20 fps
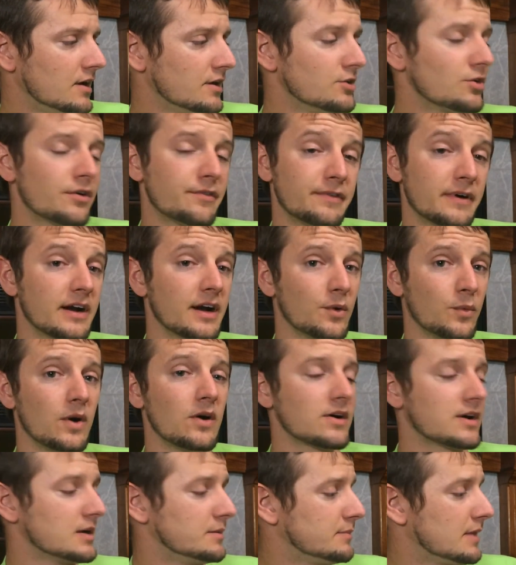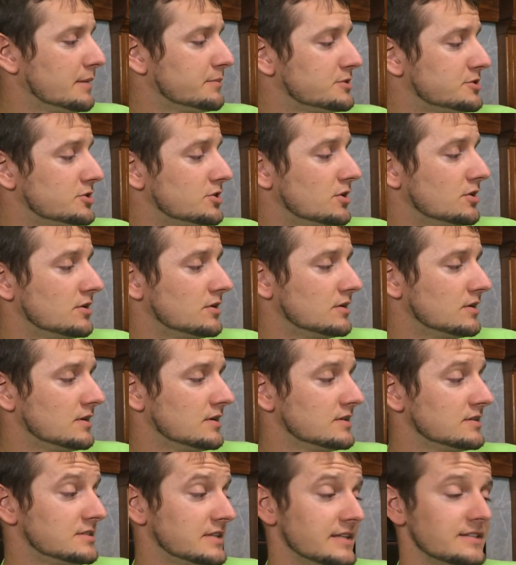You're very welcome, I'm sure,
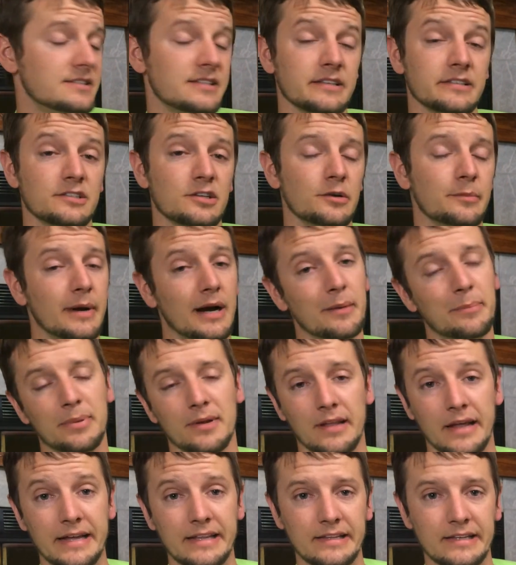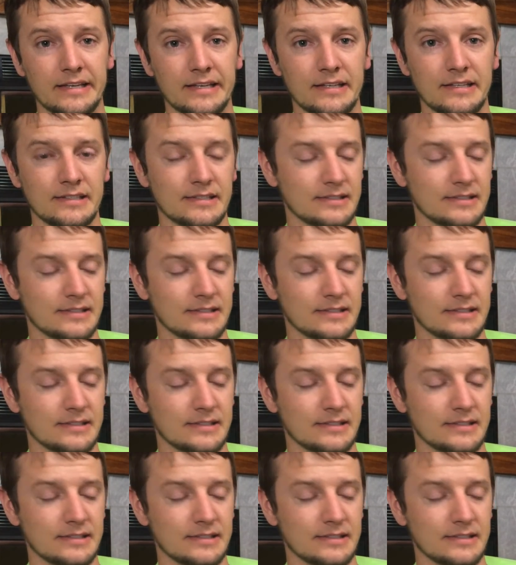said Sister Bear politely.